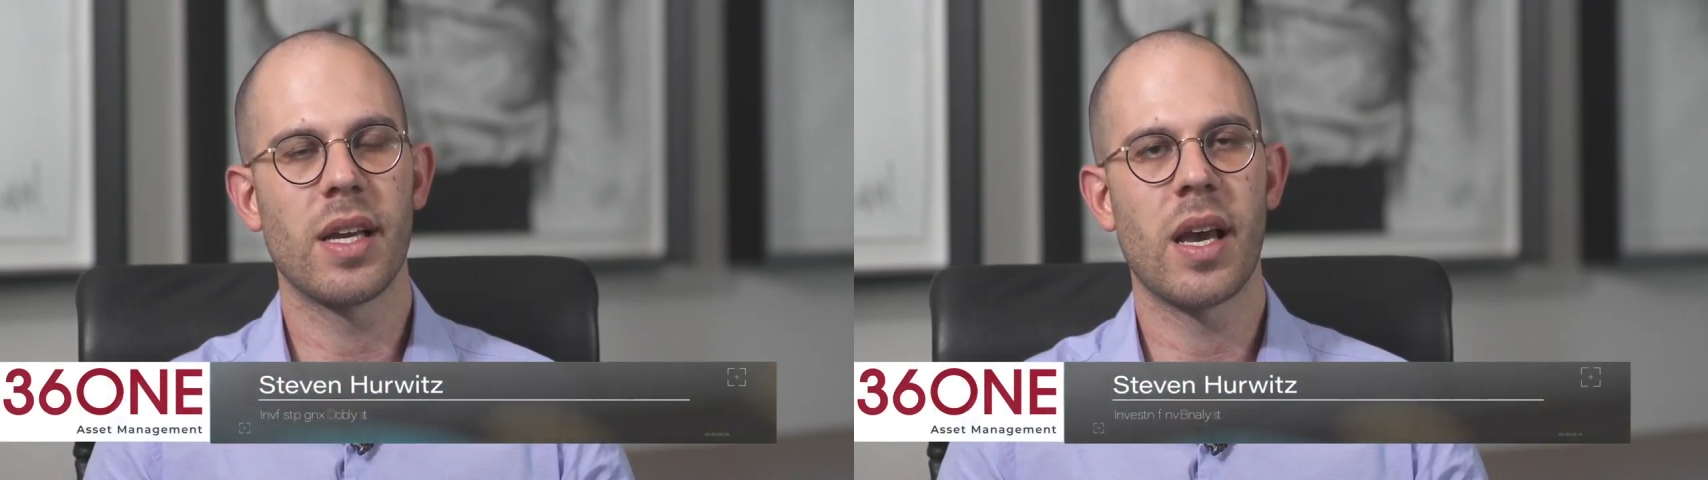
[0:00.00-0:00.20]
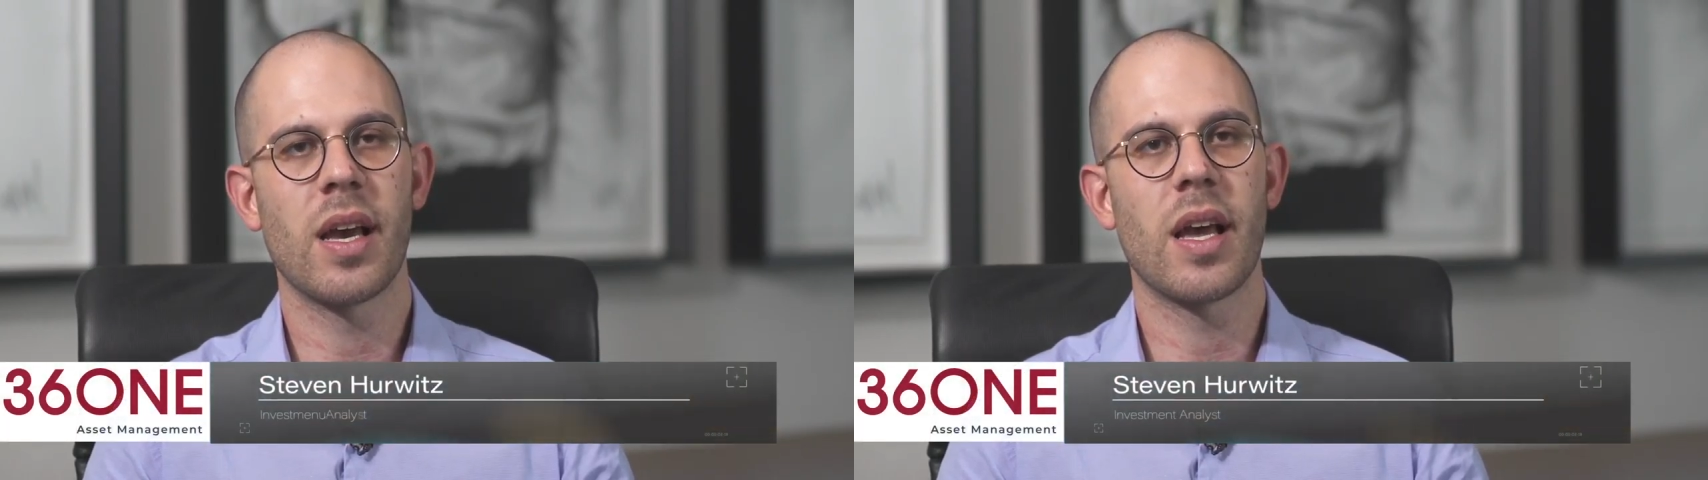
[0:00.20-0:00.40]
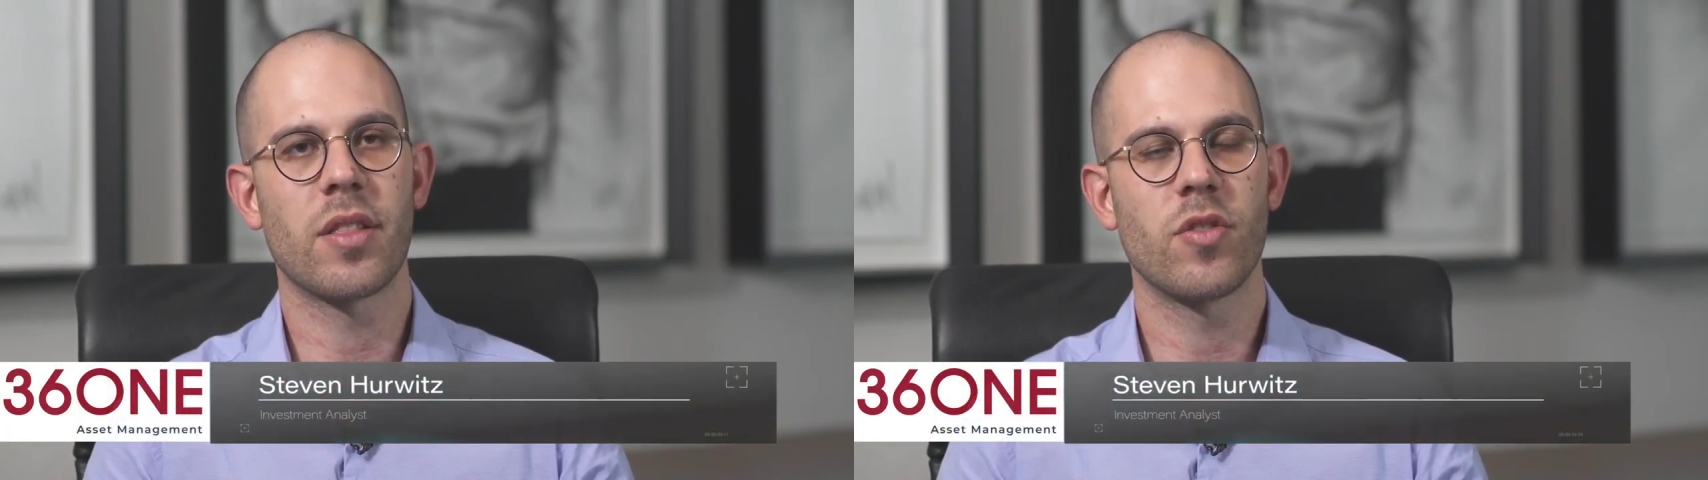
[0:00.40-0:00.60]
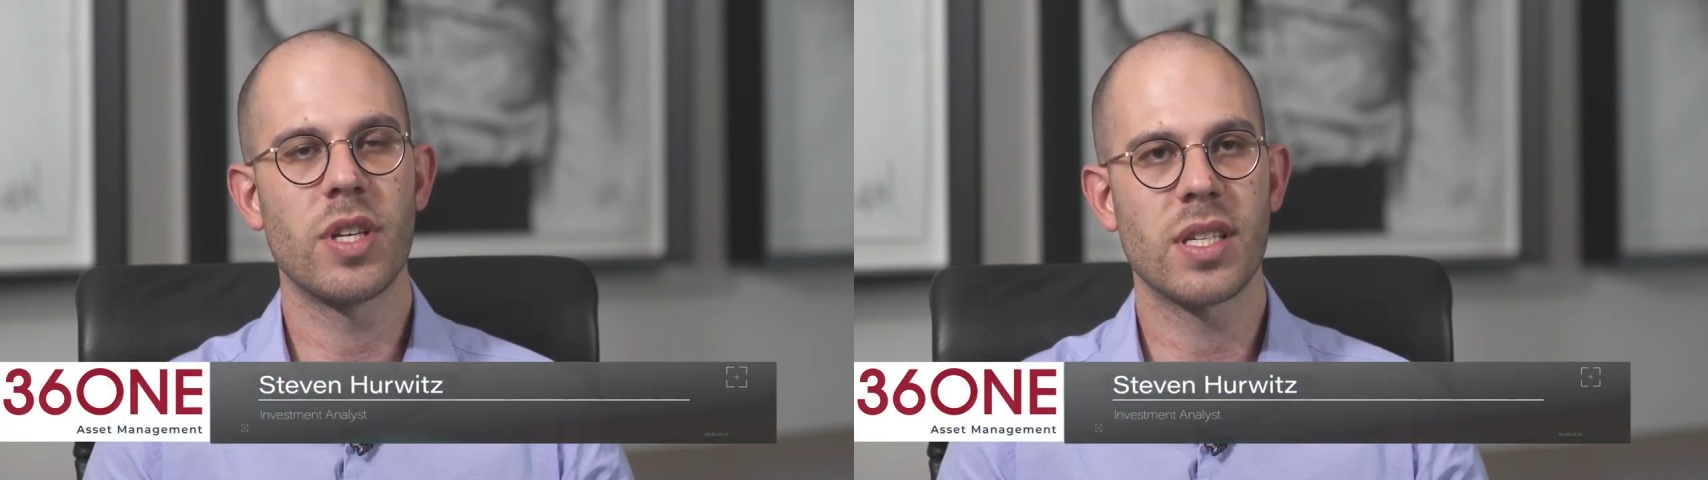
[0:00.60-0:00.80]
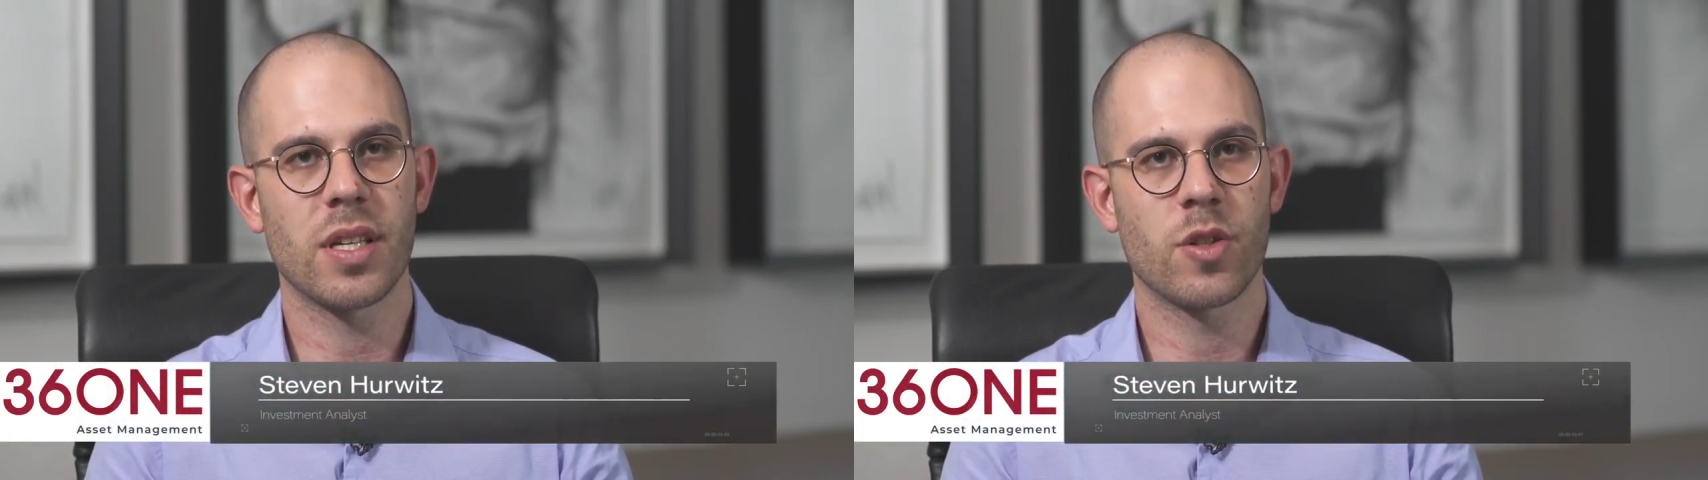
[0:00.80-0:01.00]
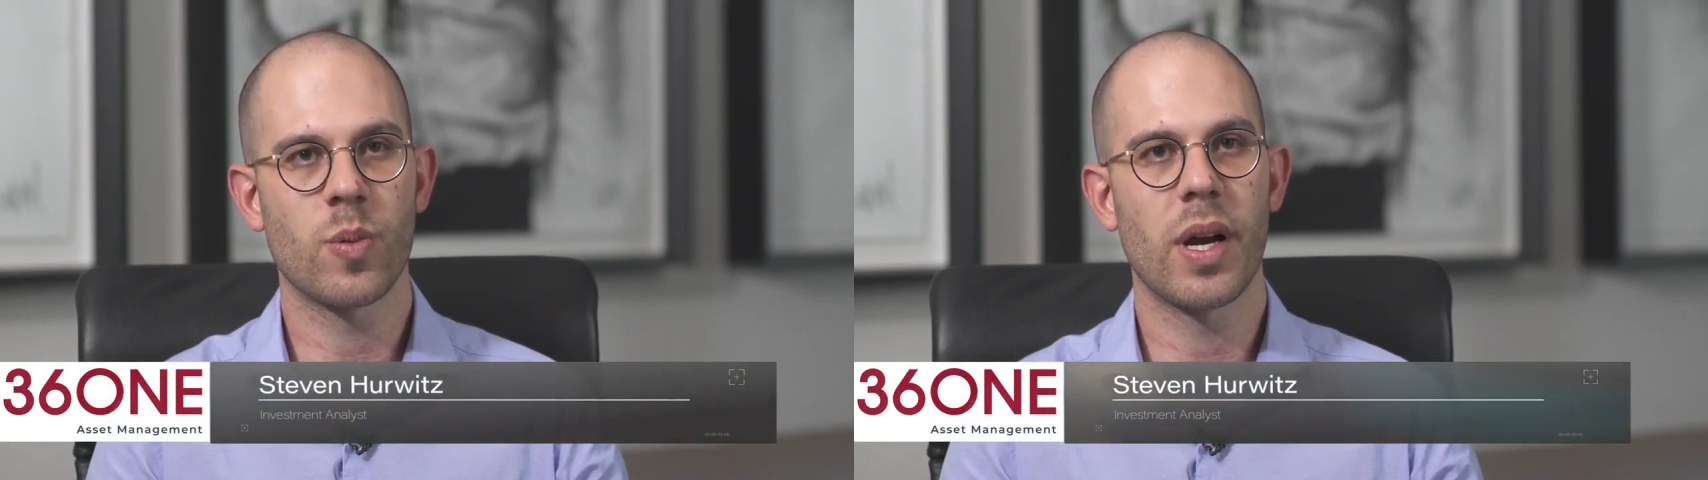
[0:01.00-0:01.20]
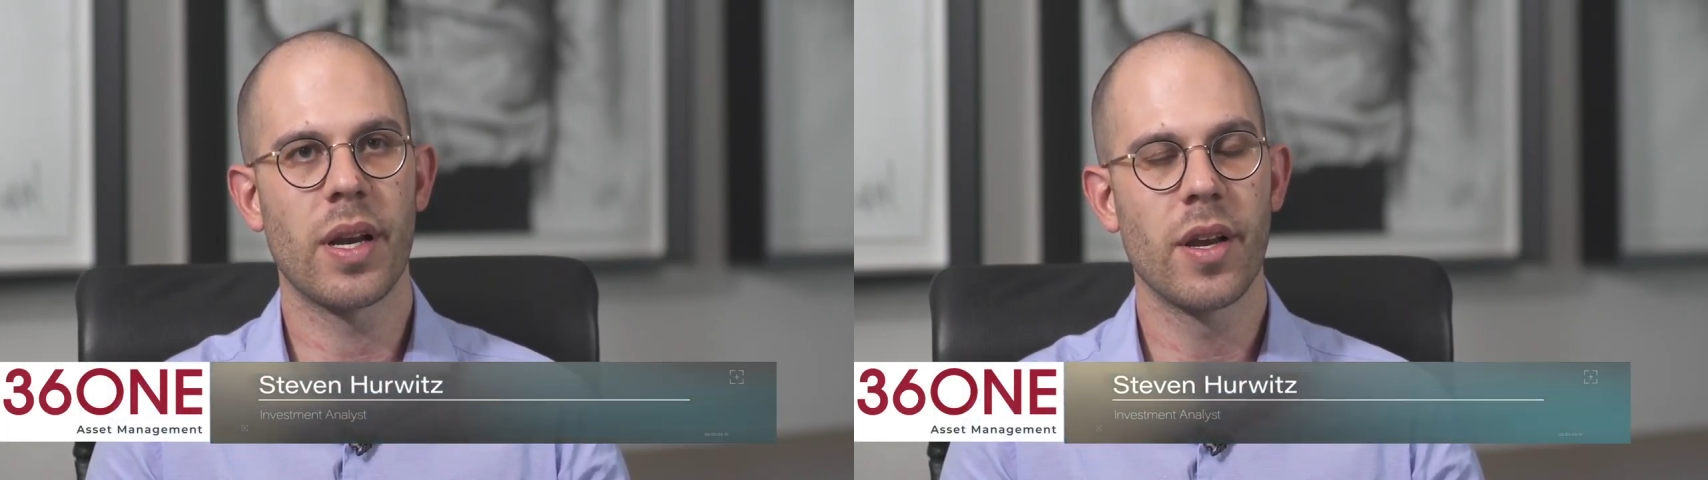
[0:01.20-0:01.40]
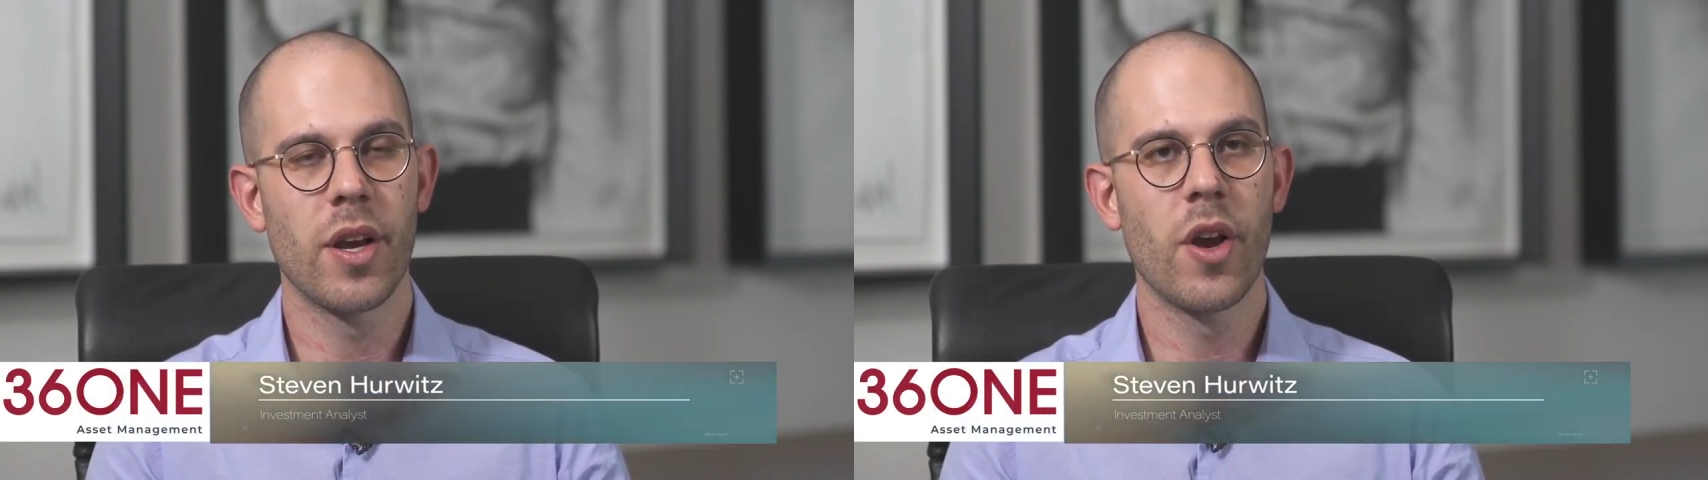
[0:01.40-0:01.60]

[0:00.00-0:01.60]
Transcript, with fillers: at, 36ONE